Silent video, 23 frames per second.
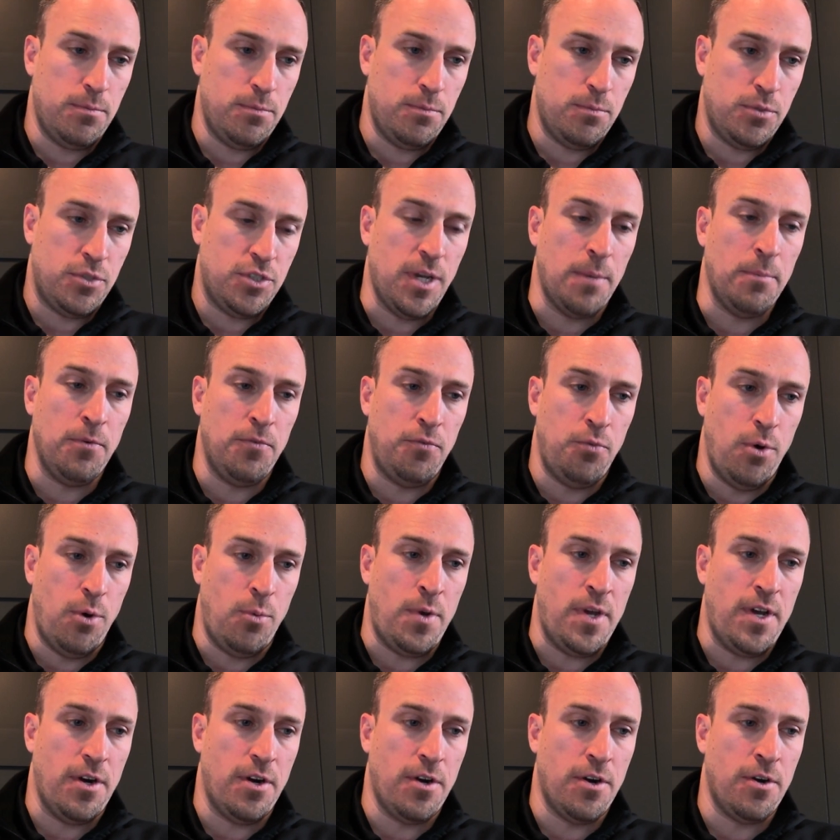some of what
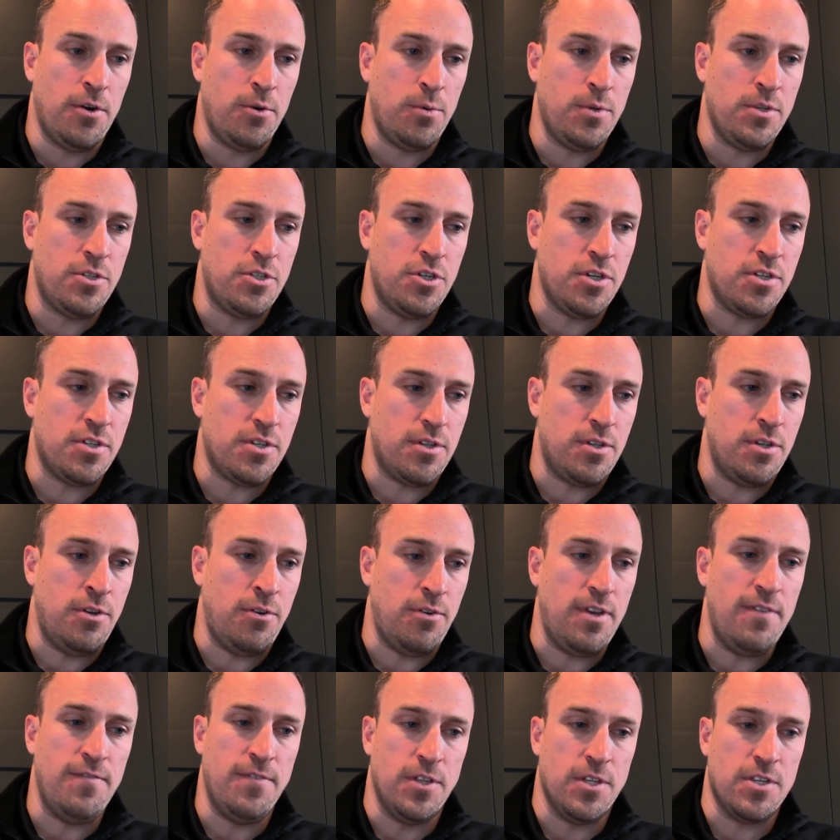we heard was just
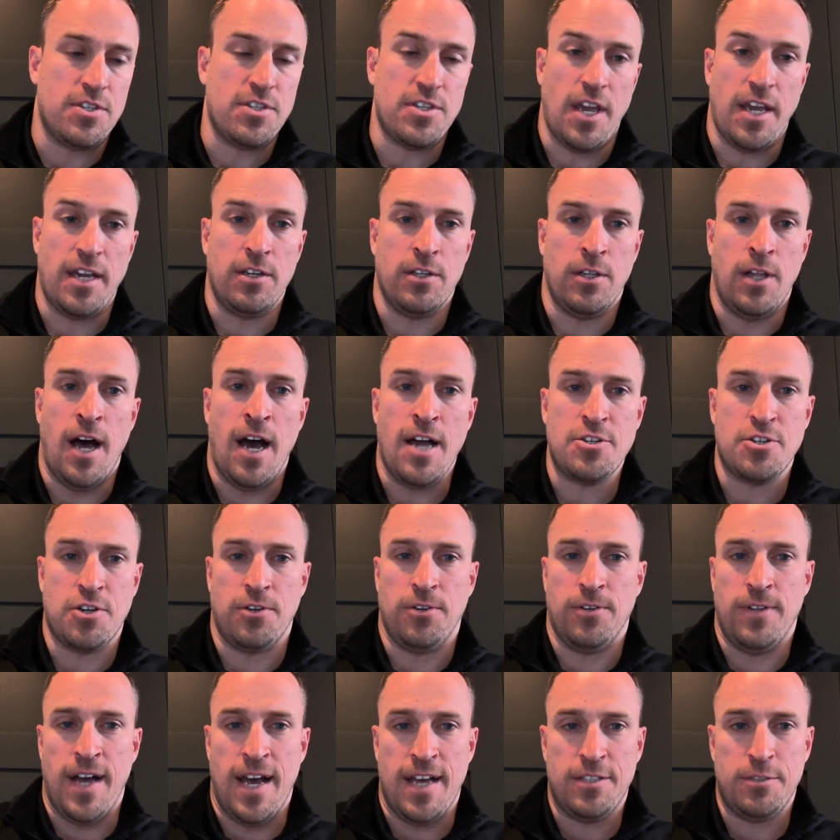even the
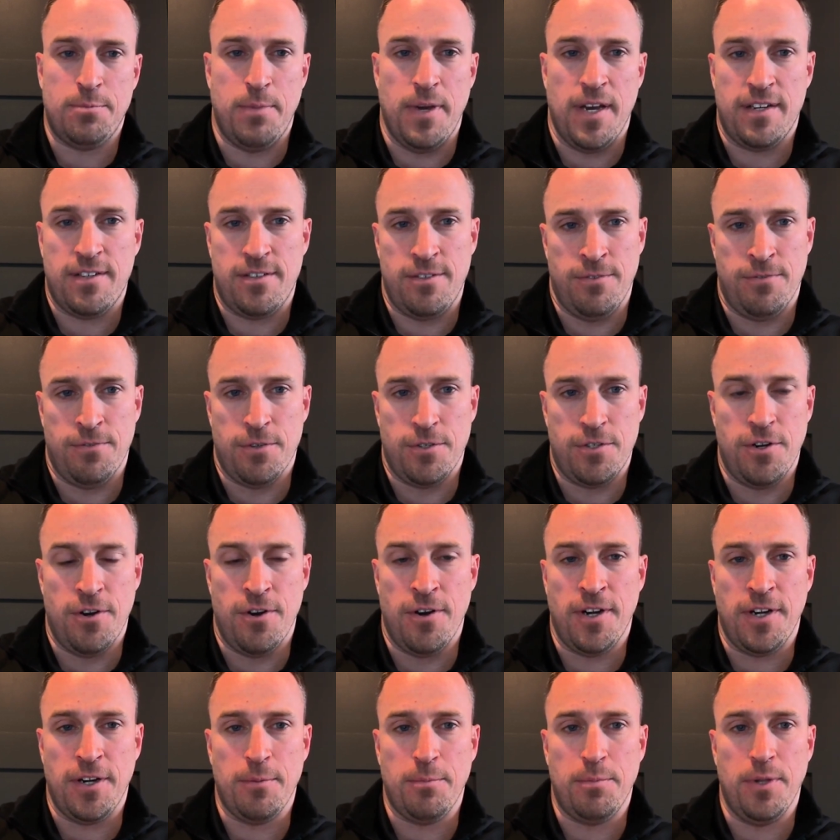psychological aspect of
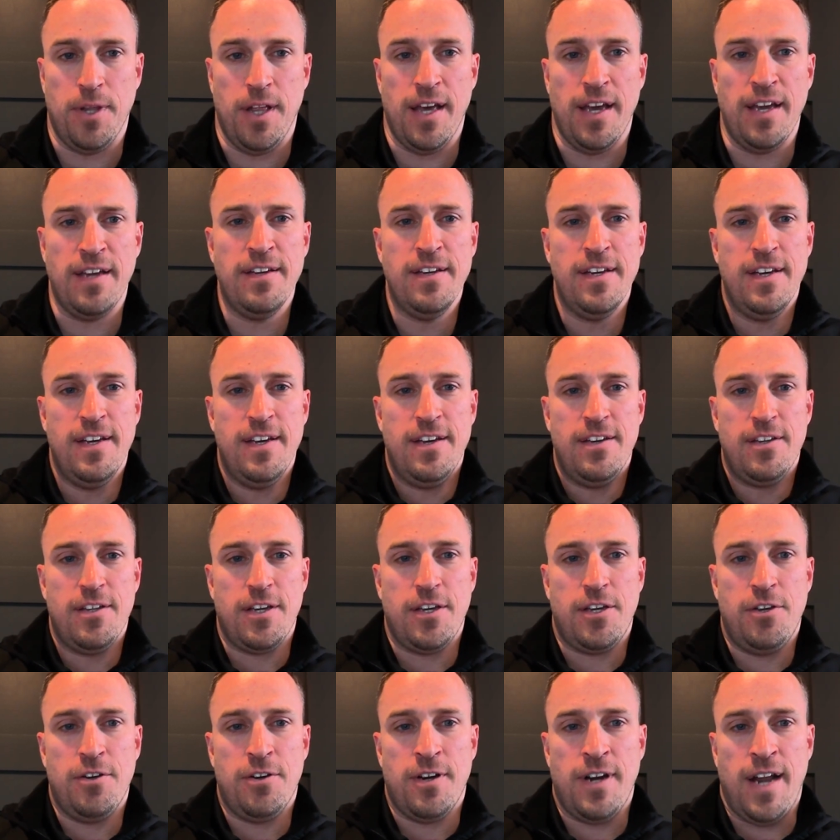returning to play.
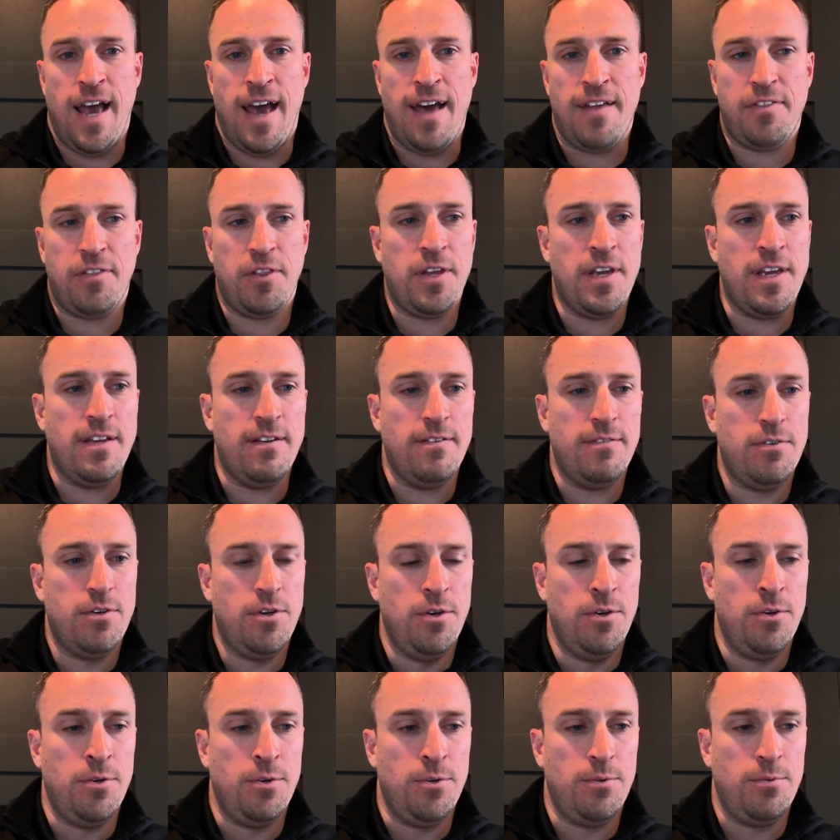Like you're an athlete
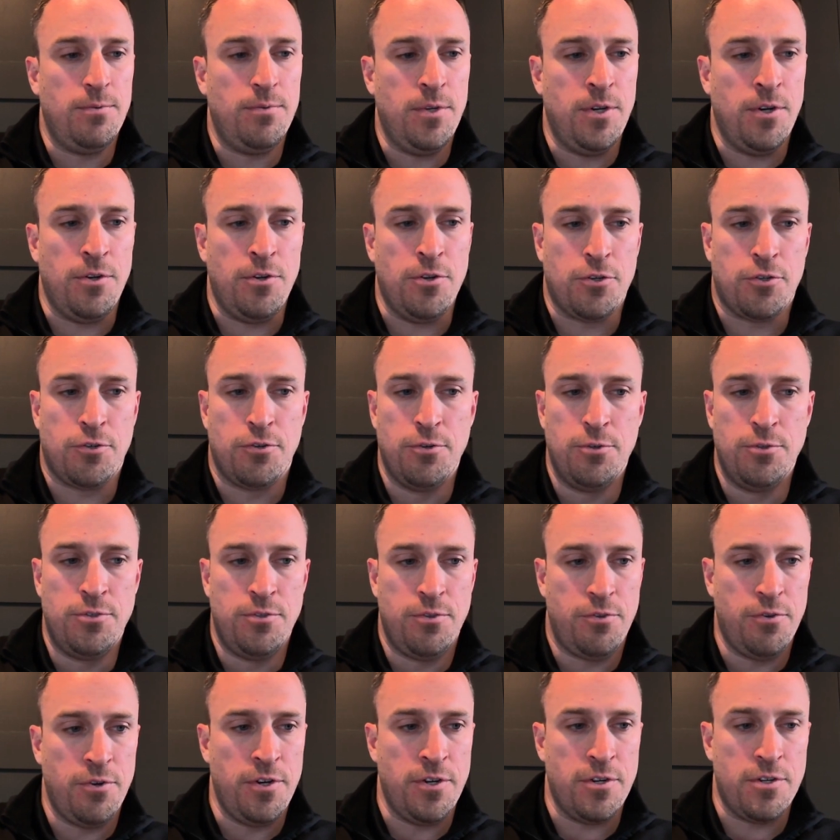who you're
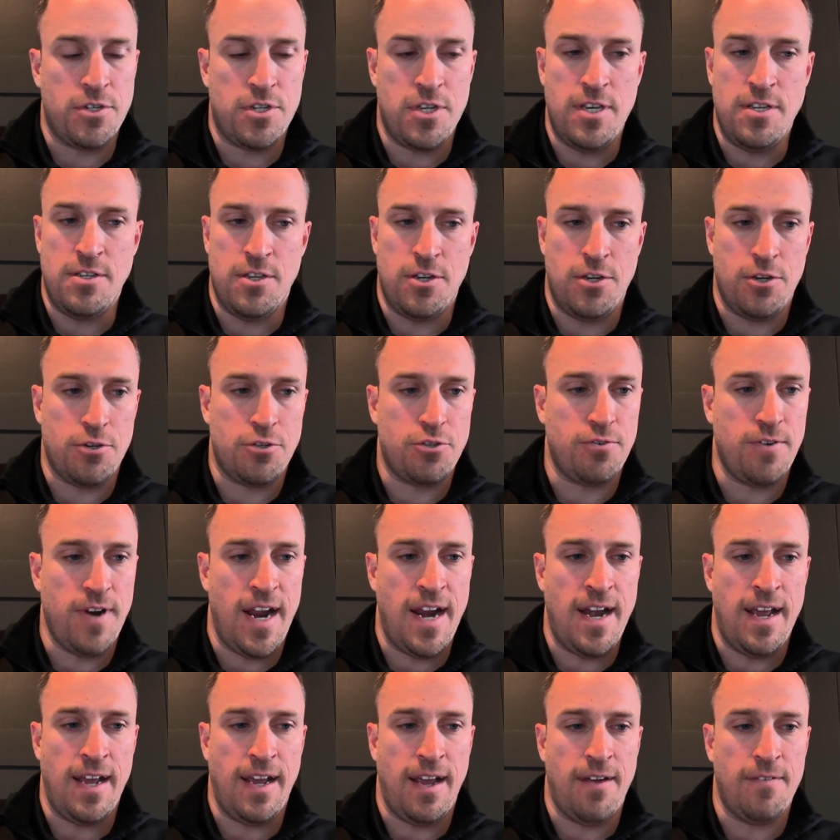cruising through your season, you're
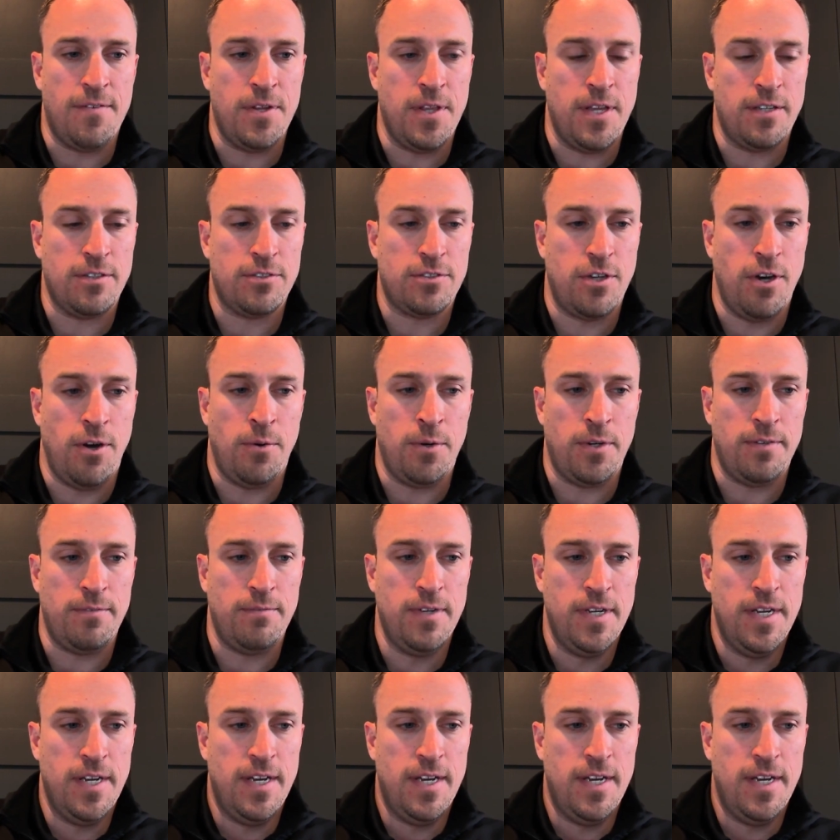training, everything's going